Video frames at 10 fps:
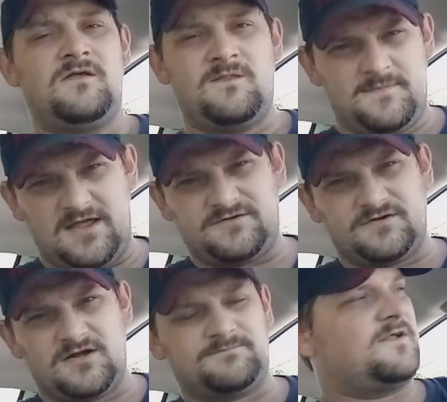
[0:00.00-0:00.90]
The major
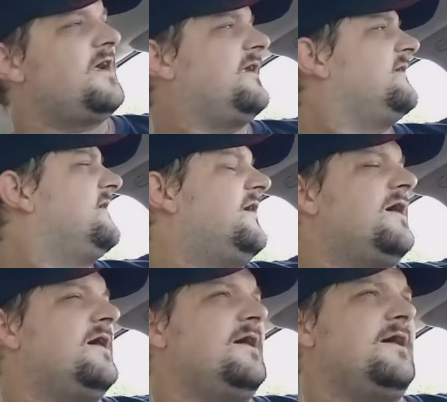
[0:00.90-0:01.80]
update,
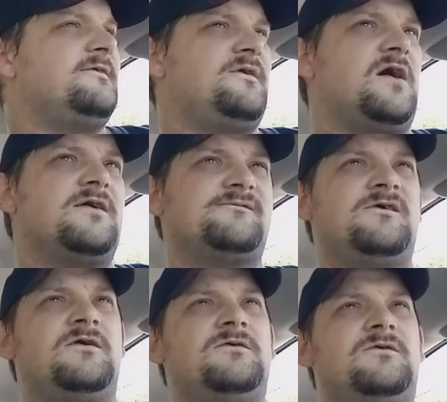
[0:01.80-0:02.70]
as you guys
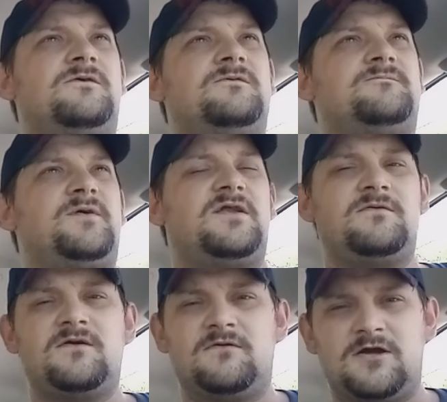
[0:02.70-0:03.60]
know, who've
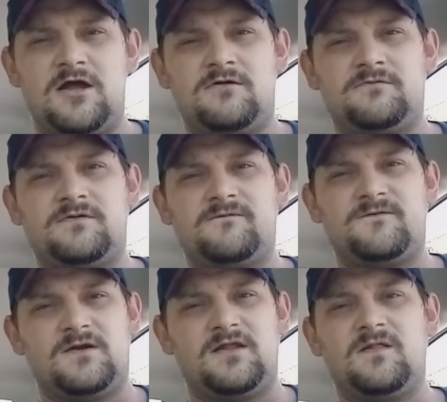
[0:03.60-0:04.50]
been around
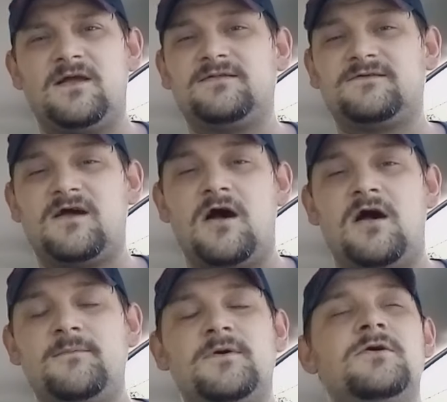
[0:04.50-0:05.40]
for any length of
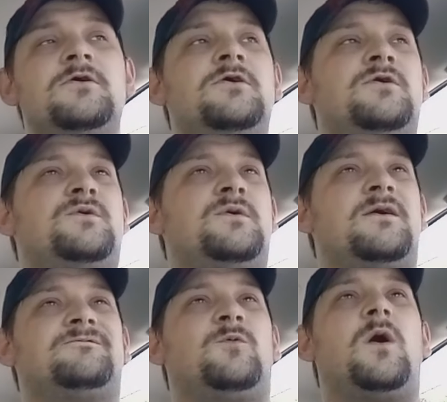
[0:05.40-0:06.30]
time, who
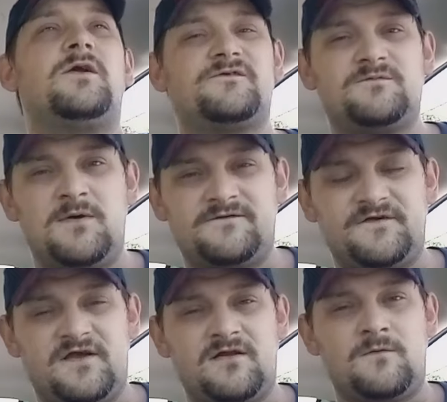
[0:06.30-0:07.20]
have watched my
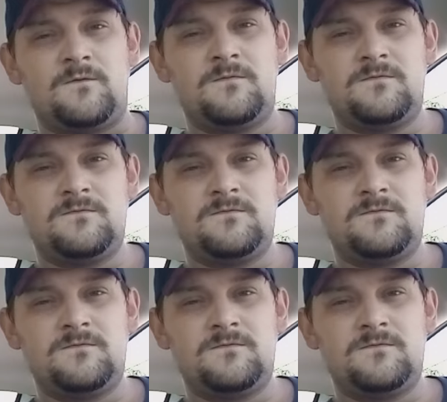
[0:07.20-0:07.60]
channel,